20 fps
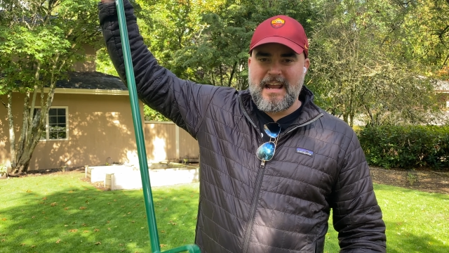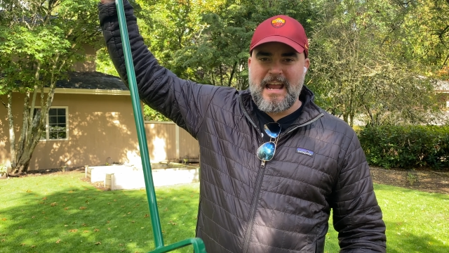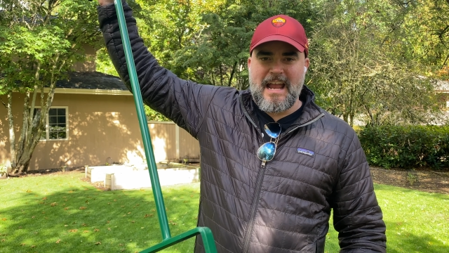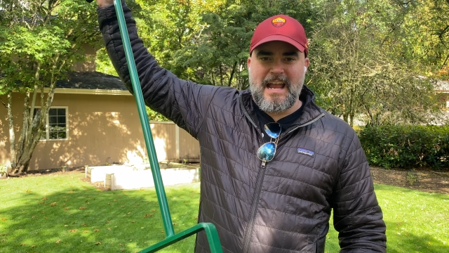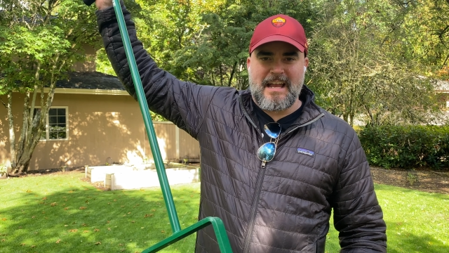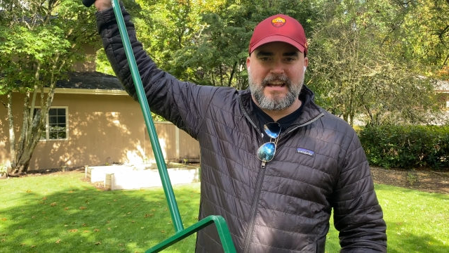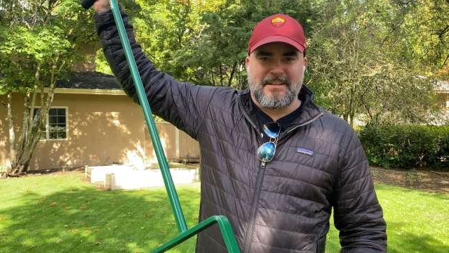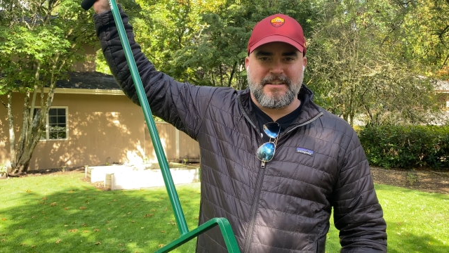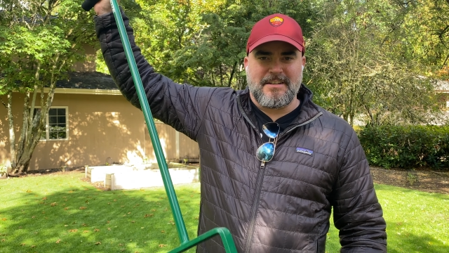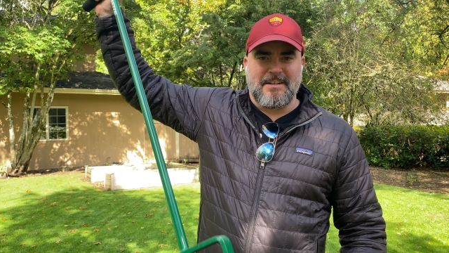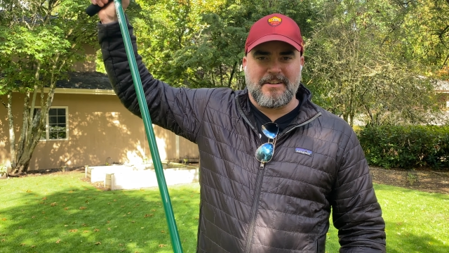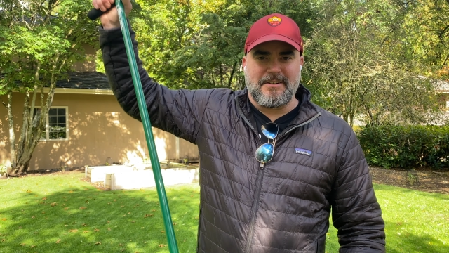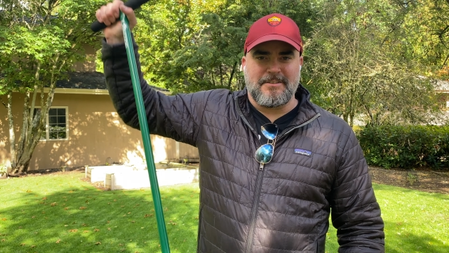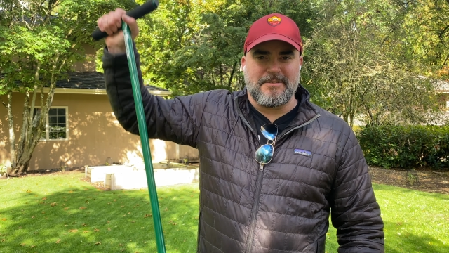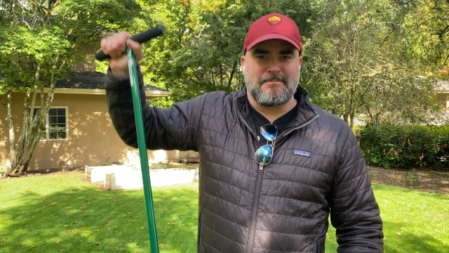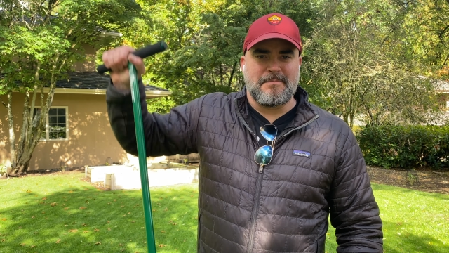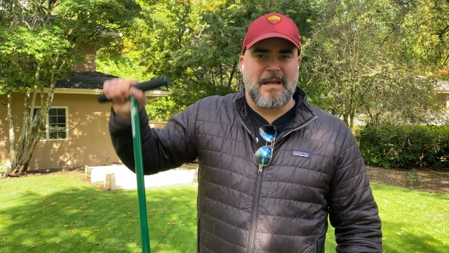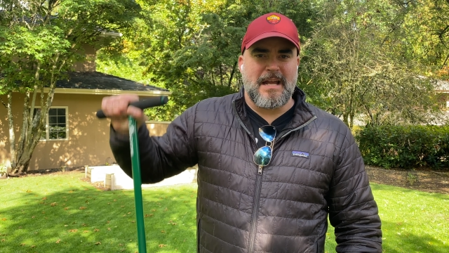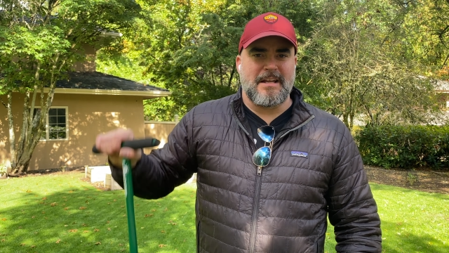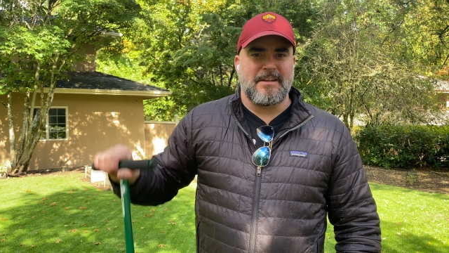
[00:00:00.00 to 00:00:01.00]

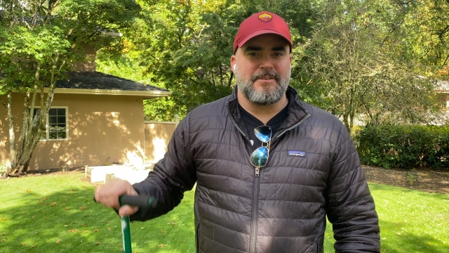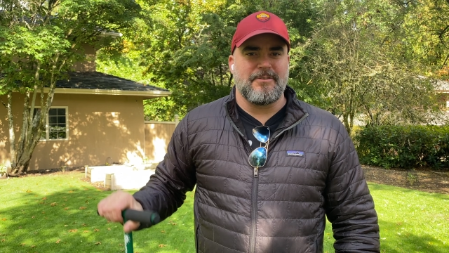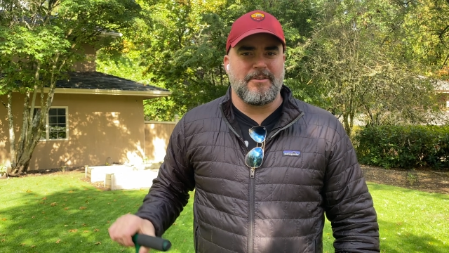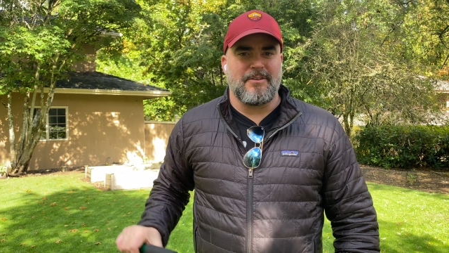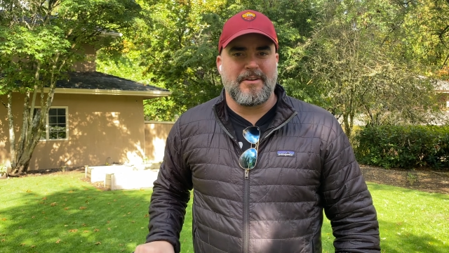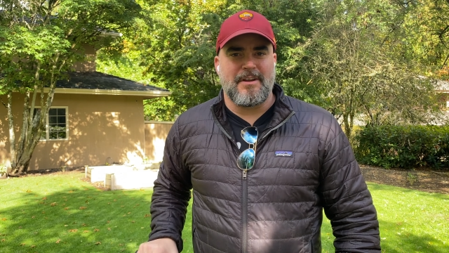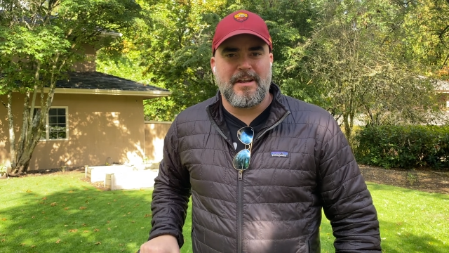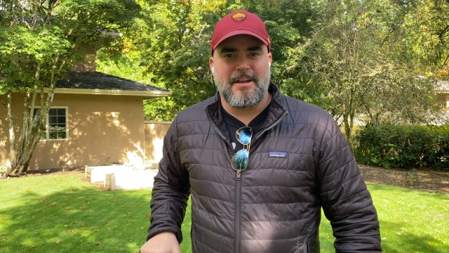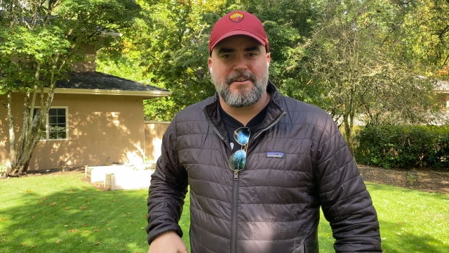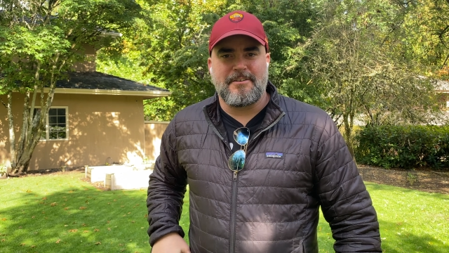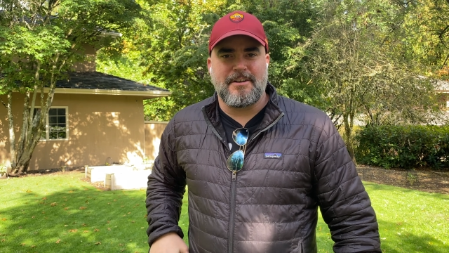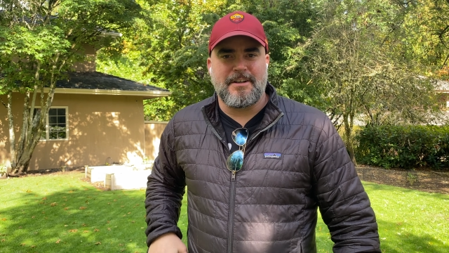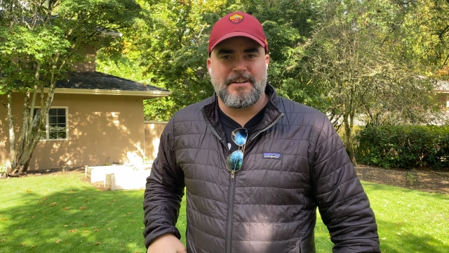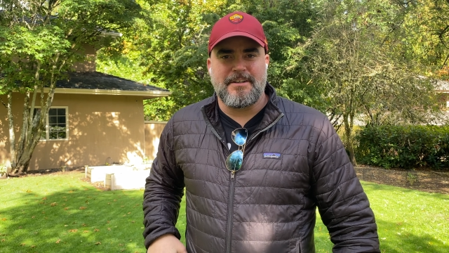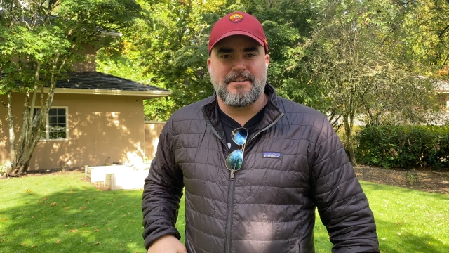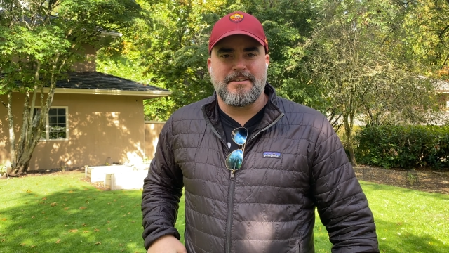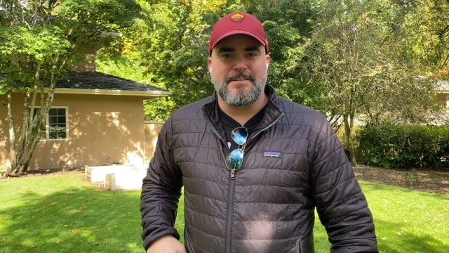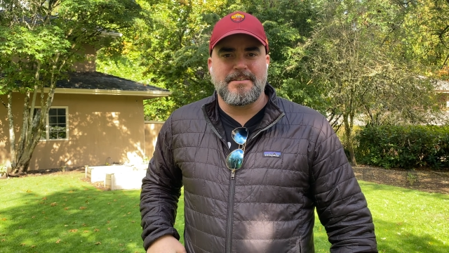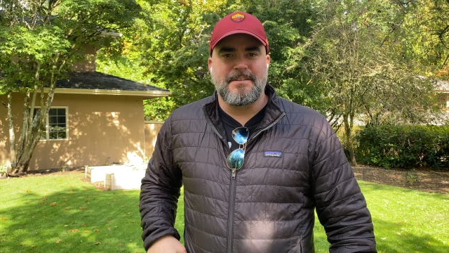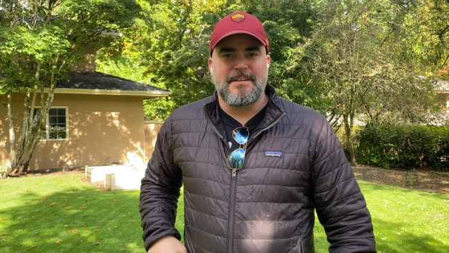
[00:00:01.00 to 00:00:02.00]
handheld manual
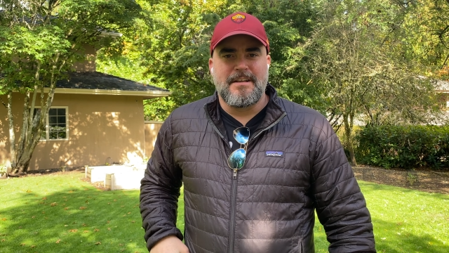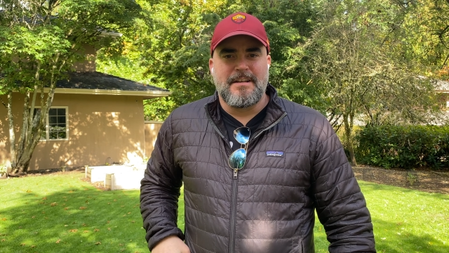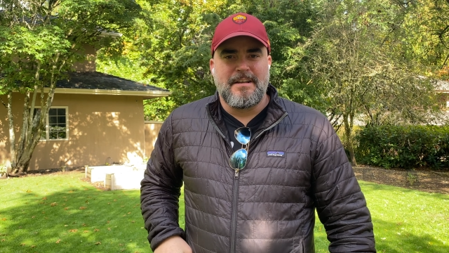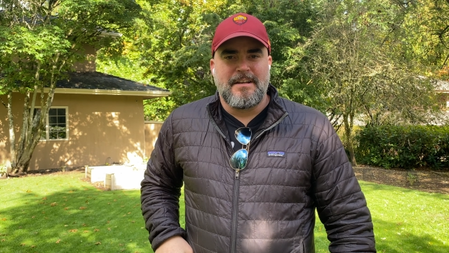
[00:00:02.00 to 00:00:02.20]
aerators.